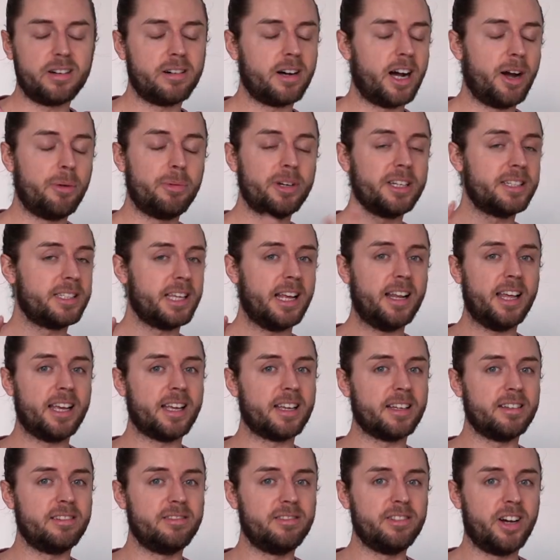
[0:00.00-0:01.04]
I want to say
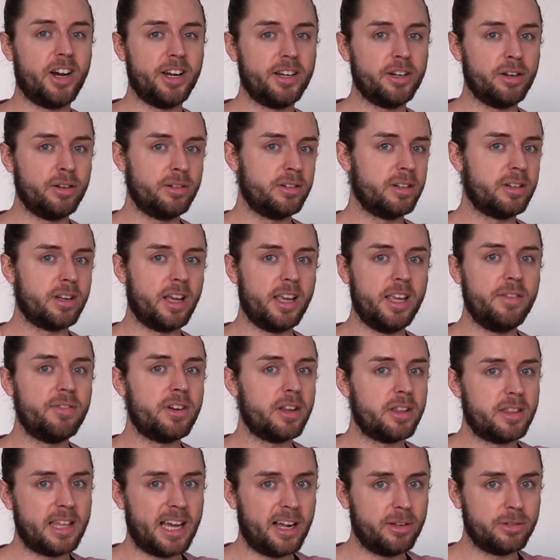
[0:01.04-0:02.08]
like $900, even
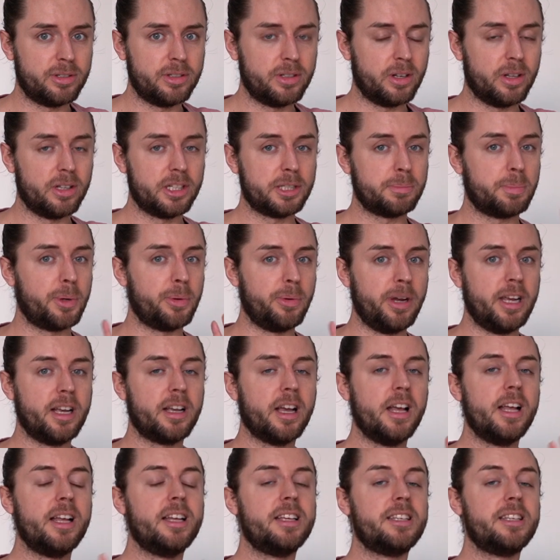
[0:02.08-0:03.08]
$1,000 per week.